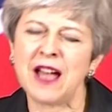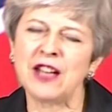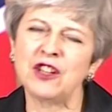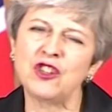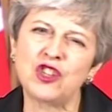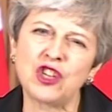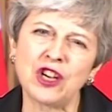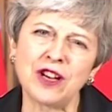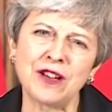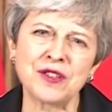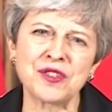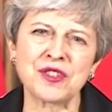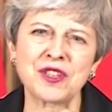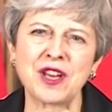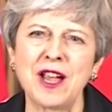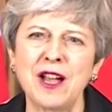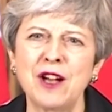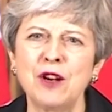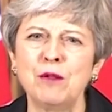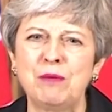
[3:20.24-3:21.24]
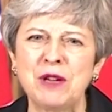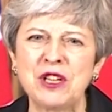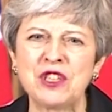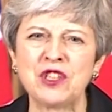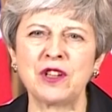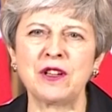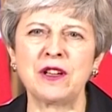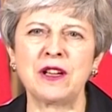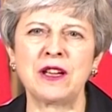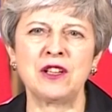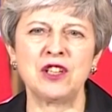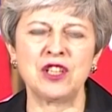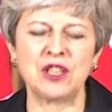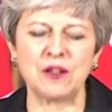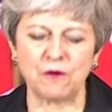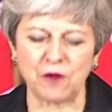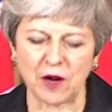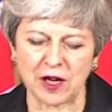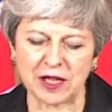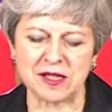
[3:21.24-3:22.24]
And just how bitter and
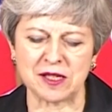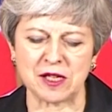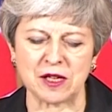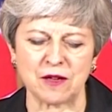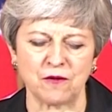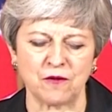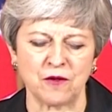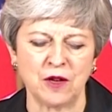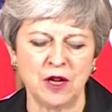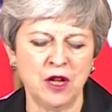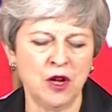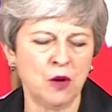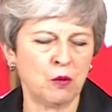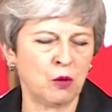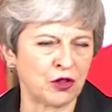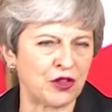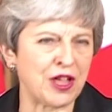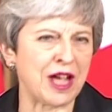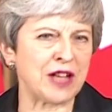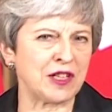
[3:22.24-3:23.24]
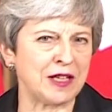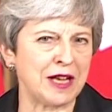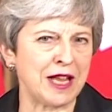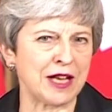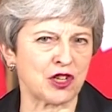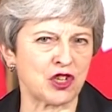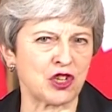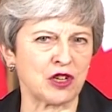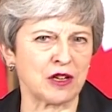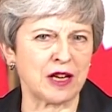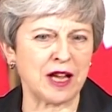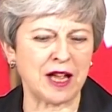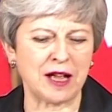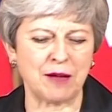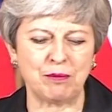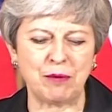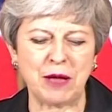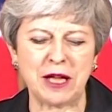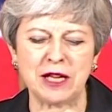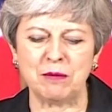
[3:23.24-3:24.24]
divisive would that election
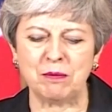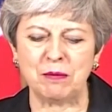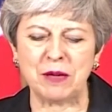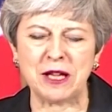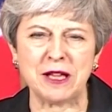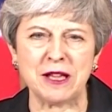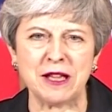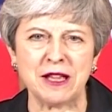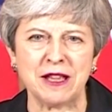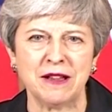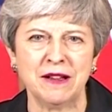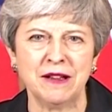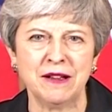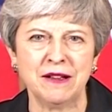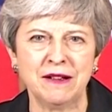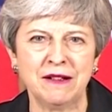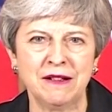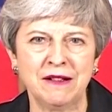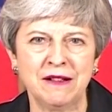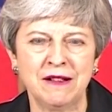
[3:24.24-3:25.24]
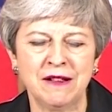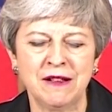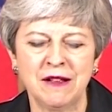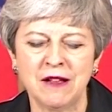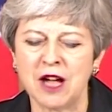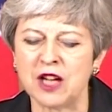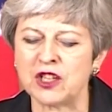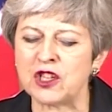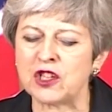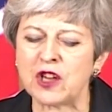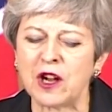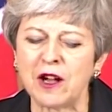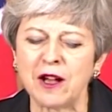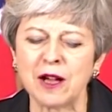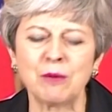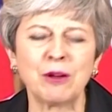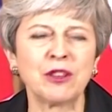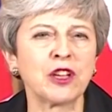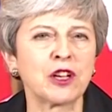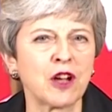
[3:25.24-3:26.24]
campaign be, at a
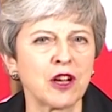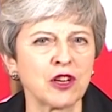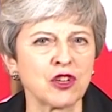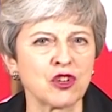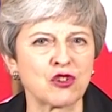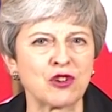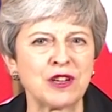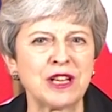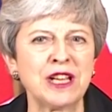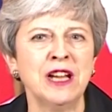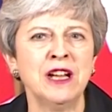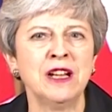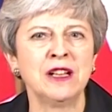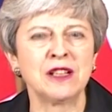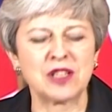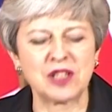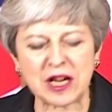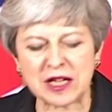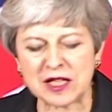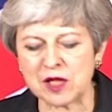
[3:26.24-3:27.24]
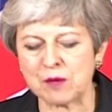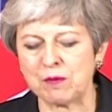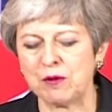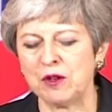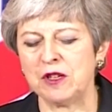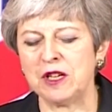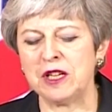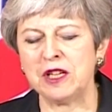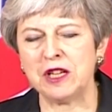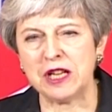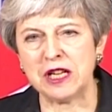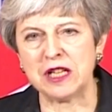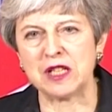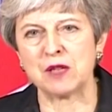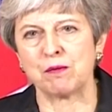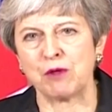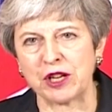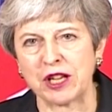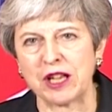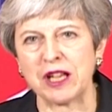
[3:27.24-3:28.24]
time when the country desperately
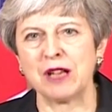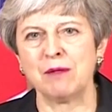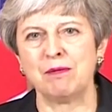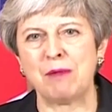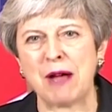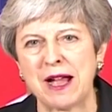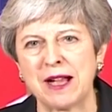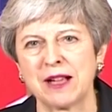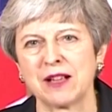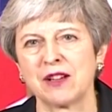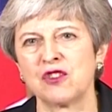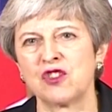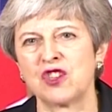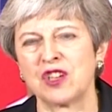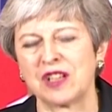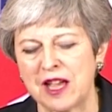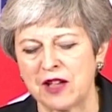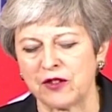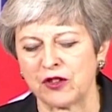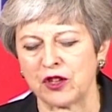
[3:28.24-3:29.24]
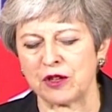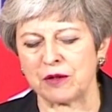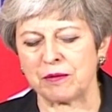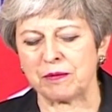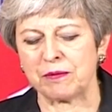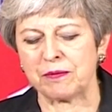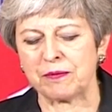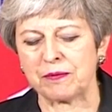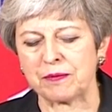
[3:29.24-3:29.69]
needs bringing back together?